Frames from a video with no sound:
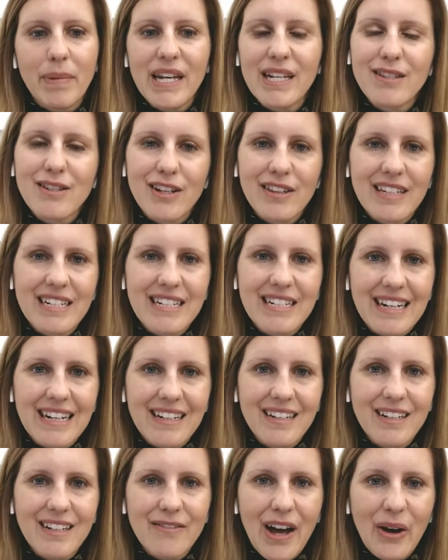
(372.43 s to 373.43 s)
based on the
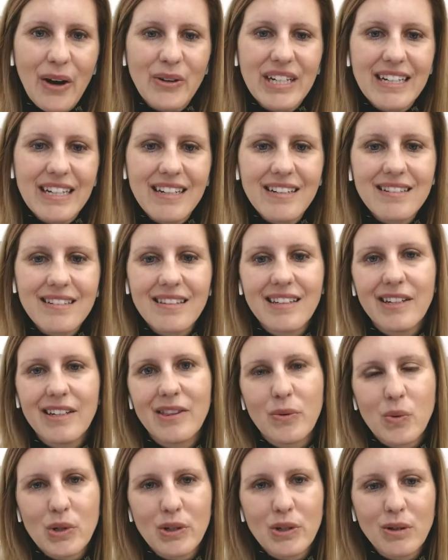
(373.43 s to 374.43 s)
data of how easily
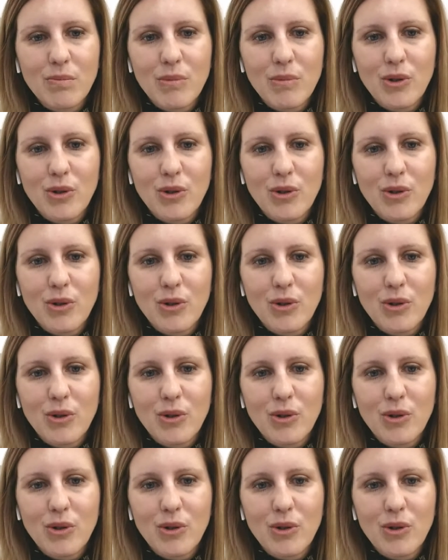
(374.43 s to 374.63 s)
the world